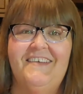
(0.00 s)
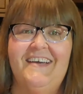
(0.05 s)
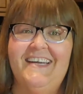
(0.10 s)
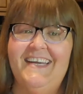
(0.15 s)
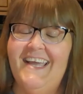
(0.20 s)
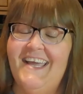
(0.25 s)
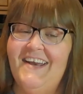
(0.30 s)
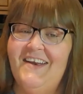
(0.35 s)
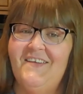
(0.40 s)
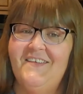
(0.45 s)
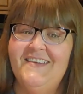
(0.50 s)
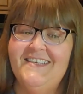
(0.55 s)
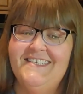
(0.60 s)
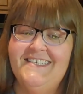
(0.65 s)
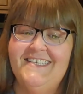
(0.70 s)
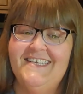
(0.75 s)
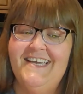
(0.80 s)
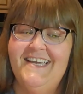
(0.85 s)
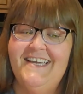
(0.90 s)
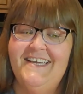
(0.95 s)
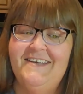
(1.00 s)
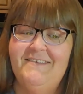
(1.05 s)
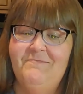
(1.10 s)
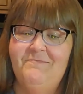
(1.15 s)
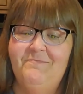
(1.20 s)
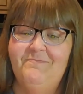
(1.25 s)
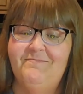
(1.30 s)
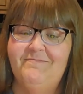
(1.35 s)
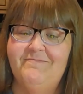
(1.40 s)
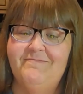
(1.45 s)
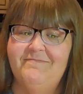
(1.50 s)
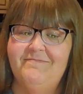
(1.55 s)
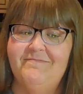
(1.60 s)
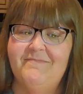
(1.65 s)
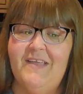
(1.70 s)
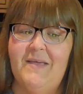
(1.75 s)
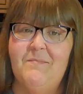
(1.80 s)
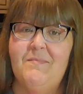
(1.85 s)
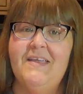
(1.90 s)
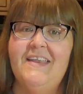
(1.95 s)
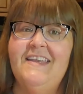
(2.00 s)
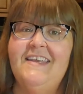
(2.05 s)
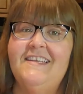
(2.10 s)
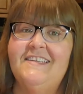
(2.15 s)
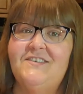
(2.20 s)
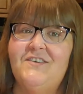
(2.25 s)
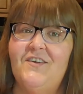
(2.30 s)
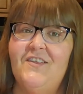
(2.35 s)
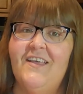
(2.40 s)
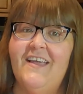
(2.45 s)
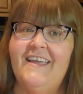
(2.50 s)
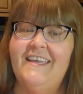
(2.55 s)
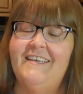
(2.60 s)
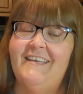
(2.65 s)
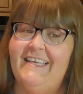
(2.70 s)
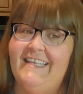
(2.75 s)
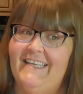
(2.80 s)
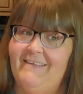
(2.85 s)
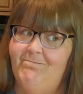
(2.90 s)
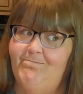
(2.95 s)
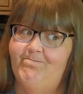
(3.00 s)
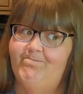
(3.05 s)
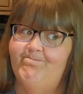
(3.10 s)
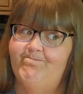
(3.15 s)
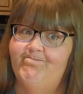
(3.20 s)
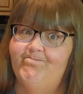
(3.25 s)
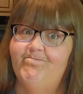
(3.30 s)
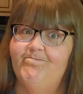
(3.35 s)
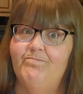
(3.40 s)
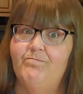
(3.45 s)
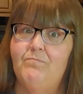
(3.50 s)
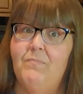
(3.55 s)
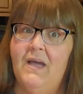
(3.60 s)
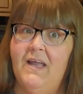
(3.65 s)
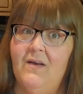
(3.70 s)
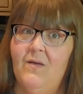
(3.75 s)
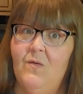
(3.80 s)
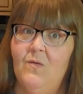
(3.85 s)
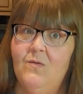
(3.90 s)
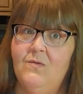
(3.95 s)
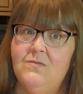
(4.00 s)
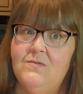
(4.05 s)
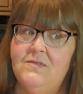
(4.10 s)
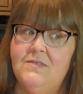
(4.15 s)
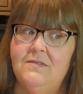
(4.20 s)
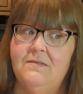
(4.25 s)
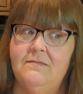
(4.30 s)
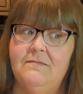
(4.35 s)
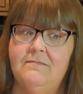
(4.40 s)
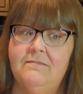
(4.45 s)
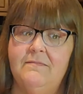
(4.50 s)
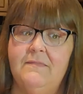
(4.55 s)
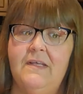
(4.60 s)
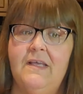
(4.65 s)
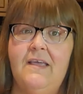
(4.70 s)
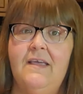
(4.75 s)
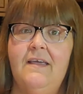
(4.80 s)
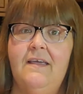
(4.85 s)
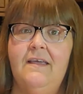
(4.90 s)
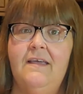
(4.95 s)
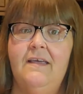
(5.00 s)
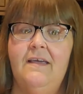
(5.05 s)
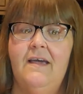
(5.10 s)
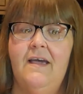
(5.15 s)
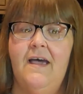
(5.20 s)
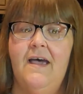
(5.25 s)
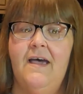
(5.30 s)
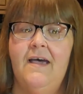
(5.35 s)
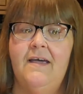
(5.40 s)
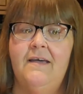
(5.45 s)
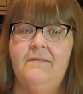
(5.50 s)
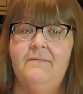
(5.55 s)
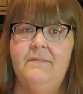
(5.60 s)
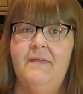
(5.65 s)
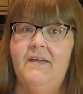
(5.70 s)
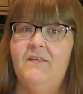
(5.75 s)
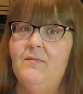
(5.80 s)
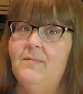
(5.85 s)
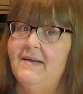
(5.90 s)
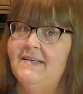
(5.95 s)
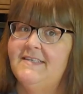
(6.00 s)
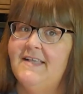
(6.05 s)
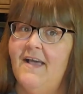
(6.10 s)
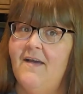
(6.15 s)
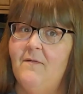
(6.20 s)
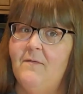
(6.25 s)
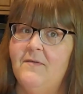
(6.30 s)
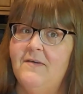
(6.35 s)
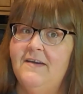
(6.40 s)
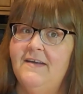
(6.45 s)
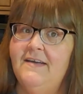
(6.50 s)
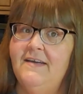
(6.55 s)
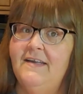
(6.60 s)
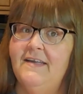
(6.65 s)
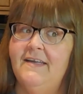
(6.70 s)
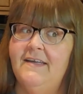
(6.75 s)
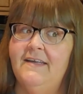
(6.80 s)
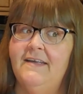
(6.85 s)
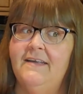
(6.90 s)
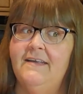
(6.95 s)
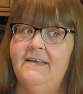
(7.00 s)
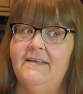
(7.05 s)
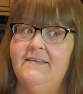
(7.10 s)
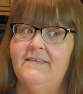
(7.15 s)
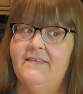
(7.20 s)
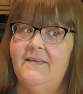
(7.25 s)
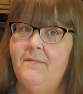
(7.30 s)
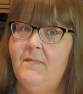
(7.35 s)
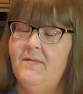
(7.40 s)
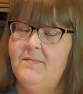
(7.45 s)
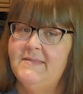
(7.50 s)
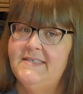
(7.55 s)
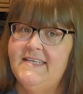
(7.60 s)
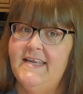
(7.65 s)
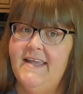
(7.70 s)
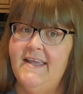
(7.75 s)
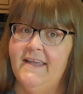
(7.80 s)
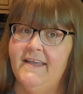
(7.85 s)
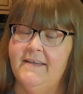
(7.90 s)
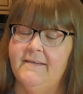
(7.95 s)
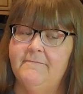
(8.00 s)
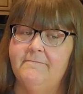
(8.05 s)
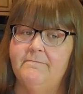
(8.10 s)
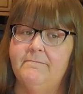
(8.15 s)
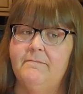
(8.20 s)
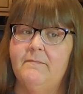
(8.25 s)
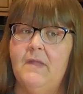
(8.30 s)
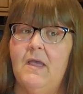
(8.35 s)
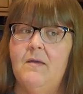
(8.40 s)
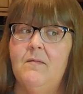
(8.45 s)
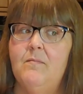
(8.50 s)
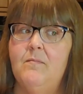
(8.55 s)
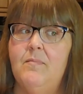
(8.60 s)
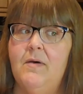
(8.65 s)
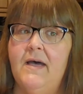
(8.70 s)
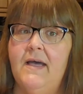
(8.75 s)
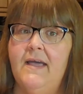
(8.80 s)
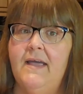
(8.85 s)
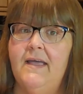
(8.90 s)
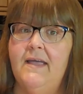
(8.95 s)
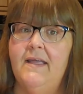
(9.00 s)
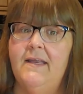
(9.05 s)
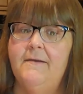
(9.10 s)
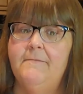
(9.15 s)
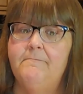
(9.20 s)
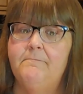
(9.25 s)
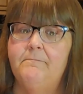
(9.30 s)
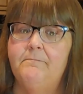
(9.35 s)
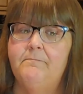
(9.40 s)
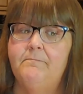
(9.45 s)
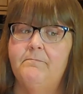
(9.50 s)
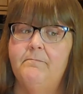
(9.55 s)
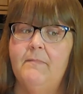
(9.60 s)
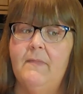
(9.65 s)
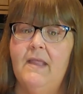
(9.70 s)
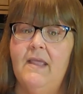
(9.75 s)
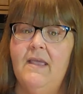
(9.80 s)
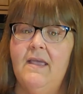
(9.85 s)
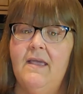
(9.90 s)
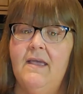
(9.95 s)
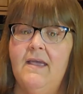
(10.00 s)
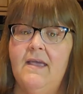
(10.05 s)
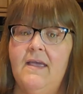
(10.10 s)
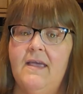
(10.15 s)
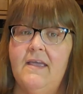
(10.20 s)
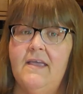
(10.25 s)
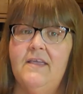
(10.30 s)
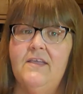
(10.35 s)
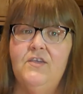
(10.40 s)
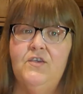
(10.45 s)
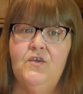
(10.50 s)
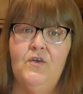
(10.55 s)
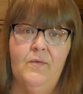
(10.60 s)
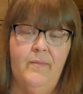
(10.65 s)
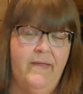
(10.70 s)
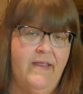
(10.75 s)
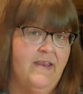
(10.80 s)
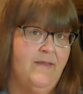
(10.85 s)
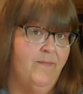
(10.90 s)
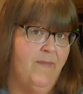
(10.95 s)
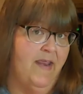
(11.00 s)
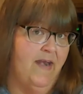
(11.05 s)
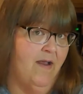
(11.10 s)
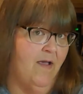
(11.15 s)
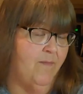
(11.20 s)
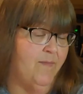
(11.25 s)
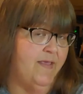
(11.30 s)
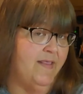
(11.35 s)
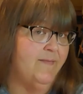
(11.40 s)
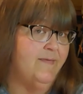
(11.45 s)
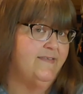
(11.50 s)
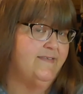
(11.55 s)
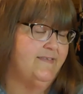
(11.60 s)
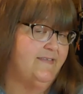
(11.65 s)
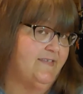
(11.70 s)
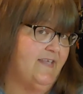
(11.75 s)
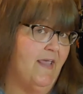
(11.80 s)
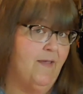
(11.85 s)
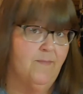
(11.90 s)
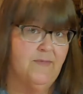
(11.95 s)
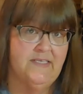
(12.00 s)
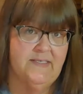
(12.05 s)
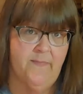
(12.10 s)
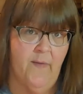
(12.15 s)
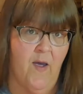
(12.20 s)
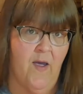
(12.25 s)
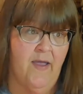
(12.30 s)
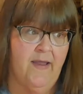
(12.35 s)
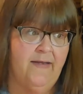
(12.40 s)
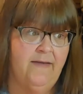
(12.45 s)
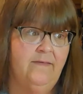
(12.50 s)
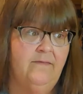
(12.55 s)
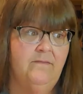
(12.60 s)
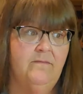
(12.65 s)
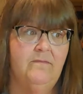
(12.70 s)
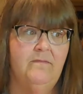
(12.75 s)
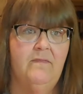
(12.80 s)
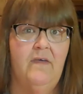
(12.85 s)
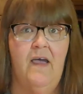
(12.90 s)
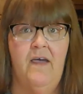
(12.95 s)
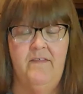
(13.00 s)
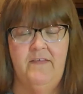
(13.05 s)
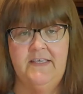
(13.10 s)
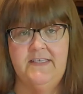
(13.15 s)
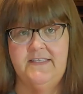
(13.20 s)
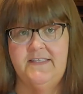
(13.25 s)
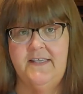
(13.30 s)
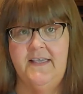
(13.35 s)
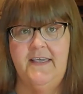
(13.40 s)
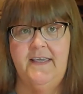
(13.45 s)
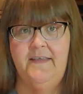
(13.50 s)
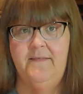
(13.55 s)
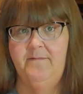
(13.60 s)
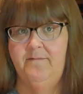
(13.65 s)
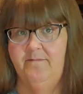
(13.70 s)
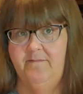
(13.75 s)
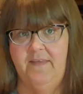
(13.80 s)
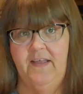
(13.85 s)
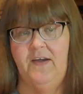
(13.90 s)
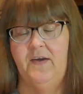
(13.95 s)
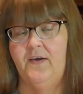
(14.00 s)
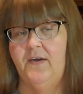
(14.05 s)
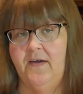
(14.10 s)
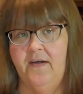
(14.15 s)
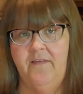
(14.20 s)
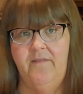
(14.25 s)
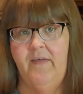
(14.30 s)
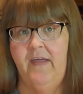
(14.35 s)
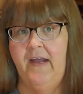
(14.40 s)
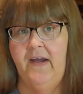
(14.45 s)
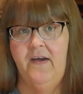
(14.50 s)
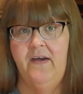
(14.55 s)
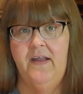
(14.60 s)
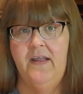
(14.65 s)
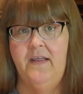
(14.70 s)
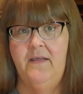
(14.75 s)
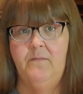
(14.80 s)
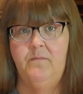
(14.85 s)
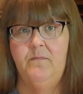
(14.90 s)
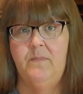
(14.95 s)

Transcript: dad always said opinions are like buttholes. Everybody's got one and some of them stink, but your opinion may not be the same as mine. Obviously, they're going to vary